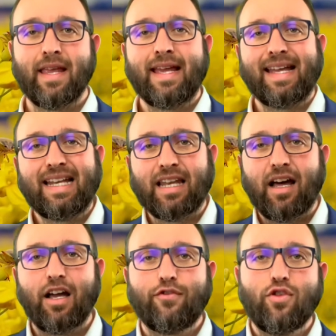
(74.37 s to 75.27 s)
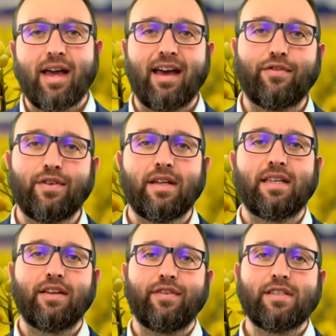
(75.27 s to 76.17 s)
In life, you have
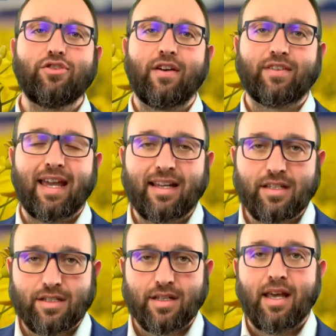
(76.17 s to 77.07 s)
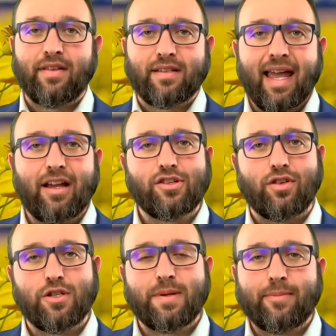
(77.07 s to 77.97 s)
givers and you have takers. The takers are
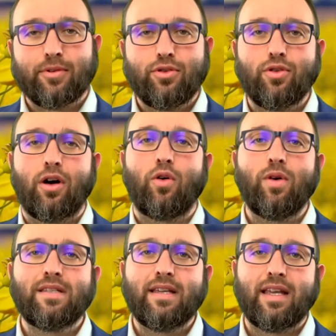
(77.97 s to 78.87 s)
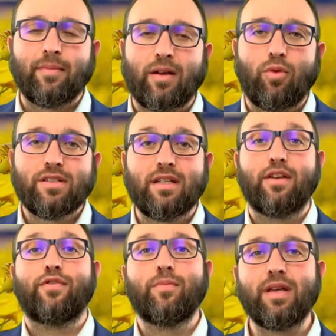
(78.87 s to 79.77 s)
those people who are always thinking about what's in it
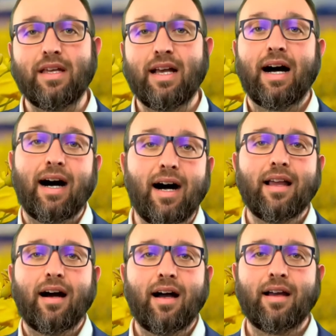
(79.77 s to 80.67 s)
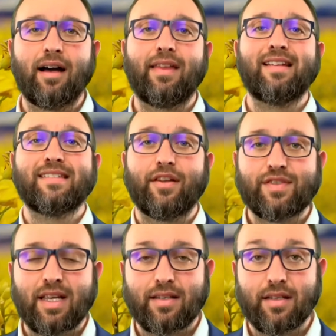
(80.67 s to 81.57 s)
for me. I. They're
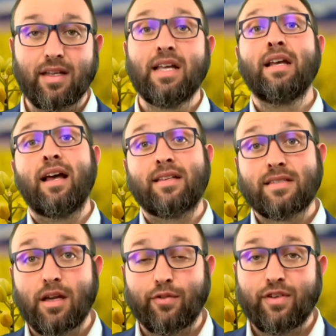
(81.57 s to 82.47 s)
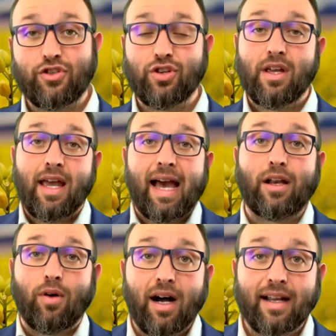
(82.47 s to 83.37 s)
self-centered. It's selfish. How
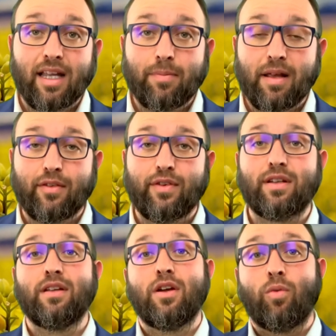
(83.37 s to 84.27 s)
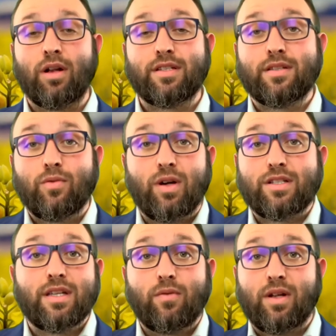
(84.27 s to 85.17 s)
do I get benefit? What's
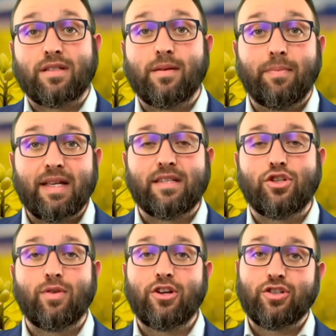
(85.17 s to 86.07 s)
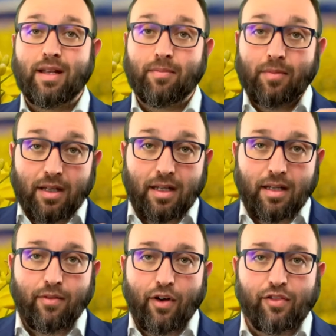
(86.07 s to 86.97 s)
the best situation that
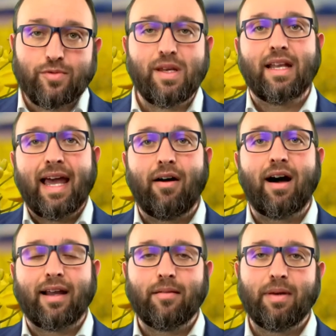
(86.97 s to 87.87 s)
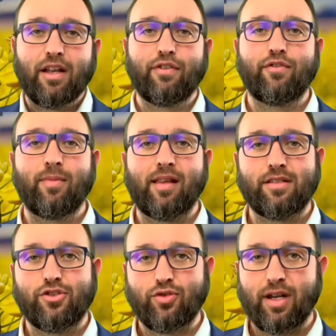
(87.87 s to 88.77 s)
involves me and how I can benefit from that
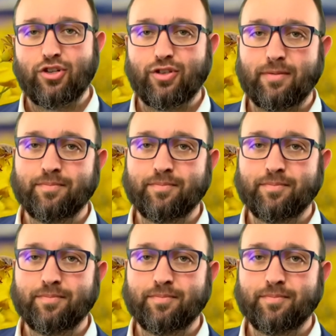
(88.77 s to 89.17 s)
situation?